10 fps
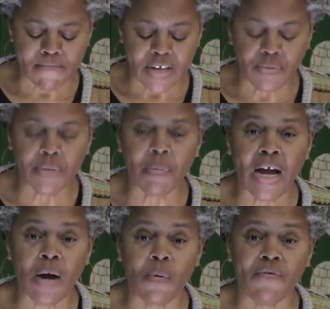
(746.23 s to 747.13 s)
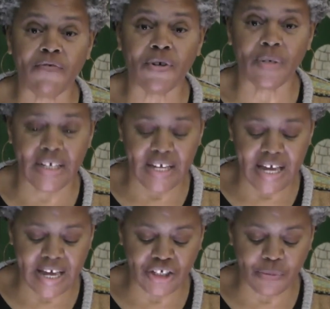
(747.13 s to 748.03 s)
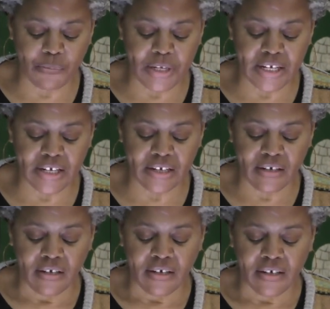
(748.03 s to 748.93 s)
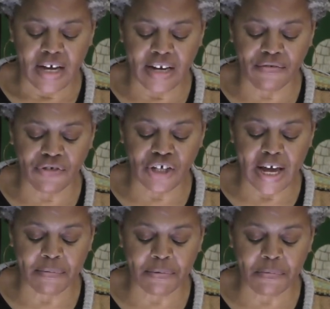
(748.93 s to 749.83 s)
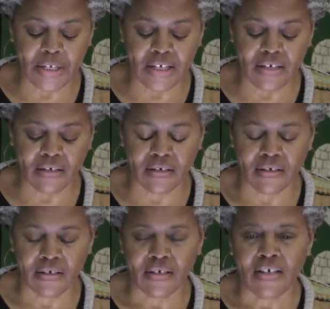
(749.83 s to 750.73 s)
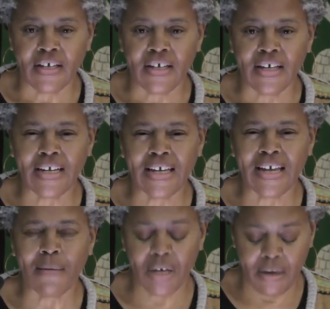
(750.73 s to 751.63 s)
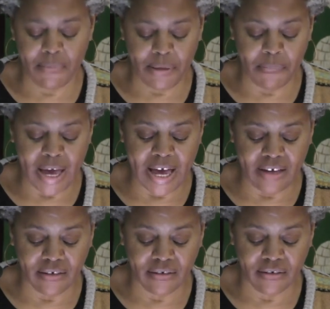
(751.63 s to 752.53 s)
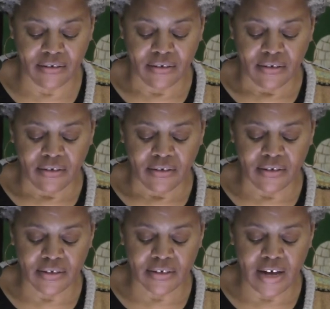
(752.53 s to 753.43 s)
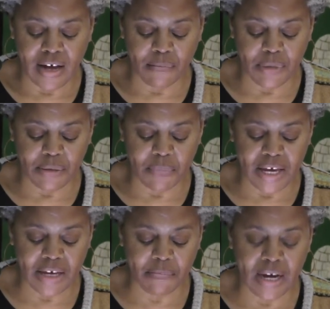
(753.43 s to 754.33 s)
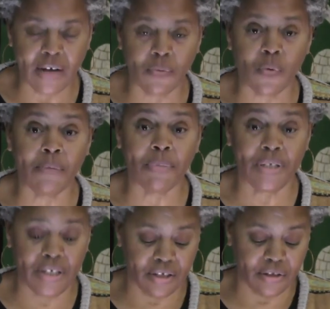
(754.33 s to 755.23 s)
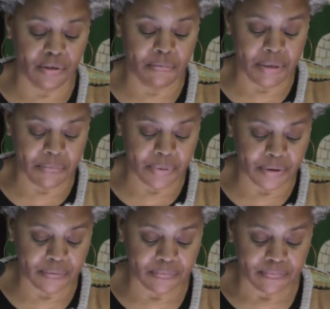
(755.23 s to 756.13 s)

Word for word: It was powerful and it edged me and it kind of jabbed me. And I kept coming back to this comment made by one particular member.